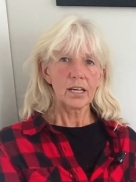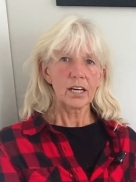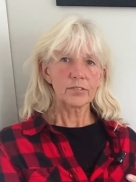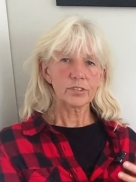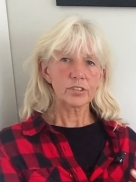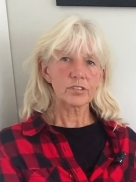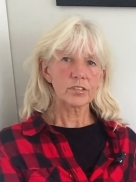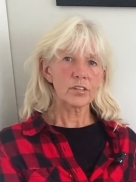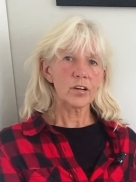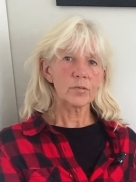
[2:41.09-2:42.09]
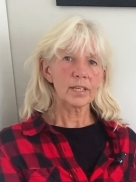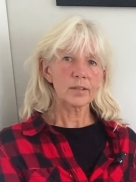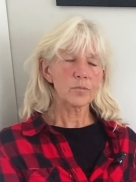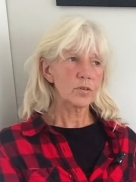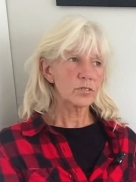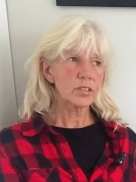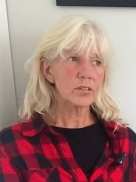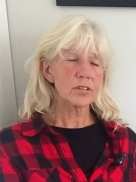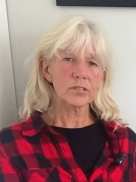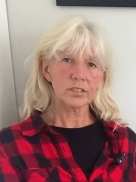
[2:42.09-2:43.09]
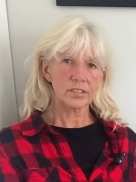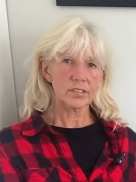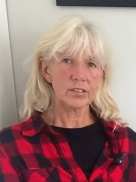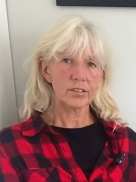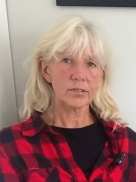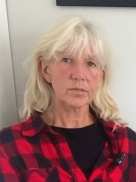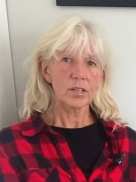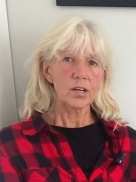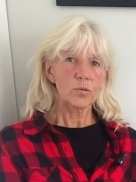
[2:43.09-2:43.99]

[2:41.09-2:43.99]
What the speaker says: of just knowing what no longer serves,